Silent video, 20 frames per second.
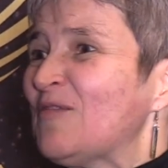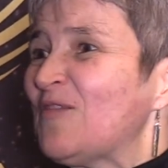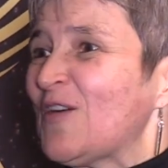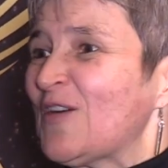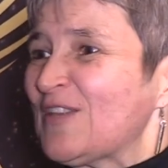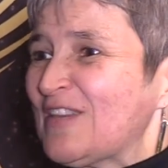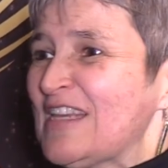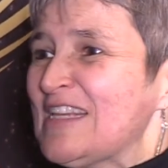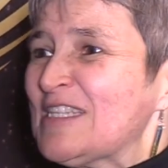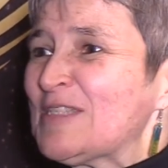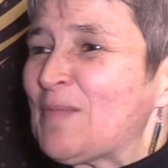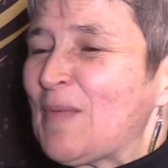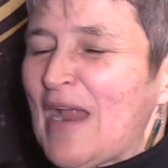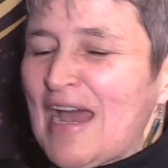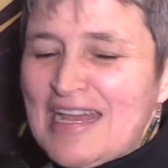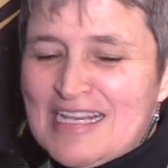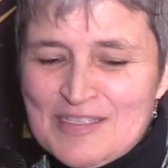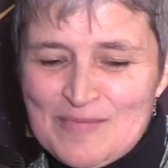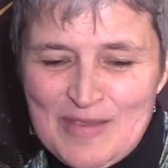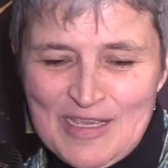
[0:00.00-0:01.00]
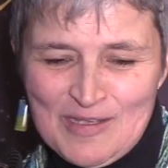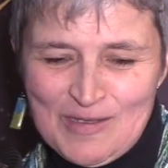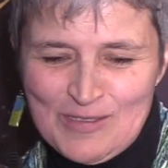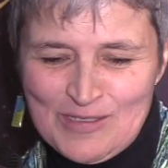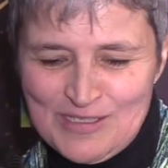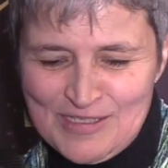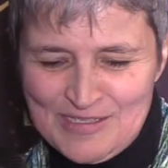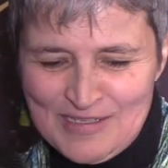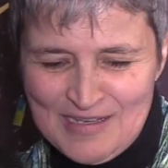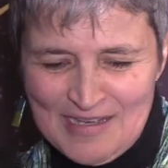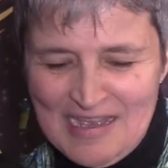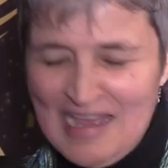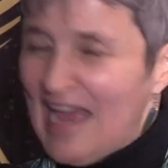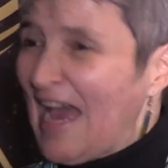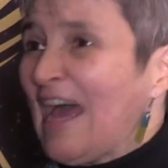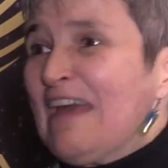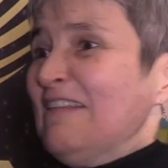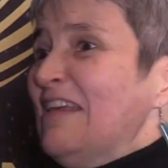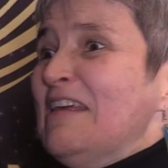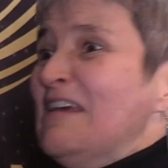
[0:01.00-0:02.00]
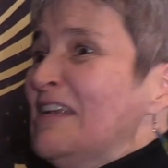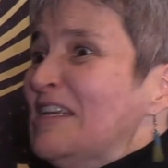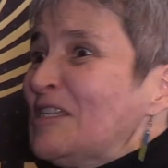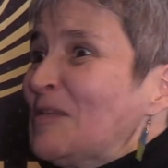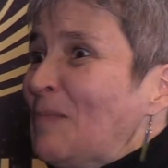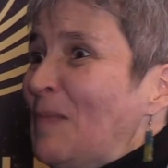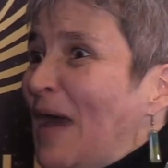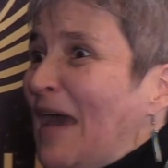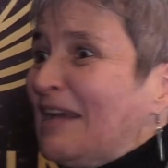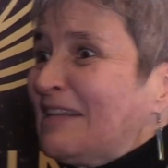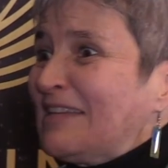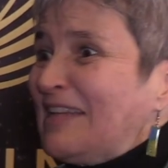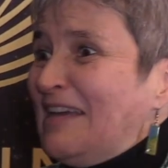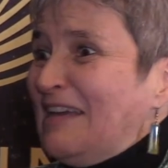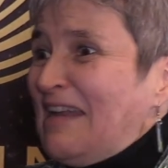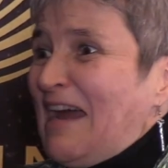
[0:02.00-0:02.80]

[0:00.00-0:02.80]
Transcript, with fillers: for this prize because I didn't expect it.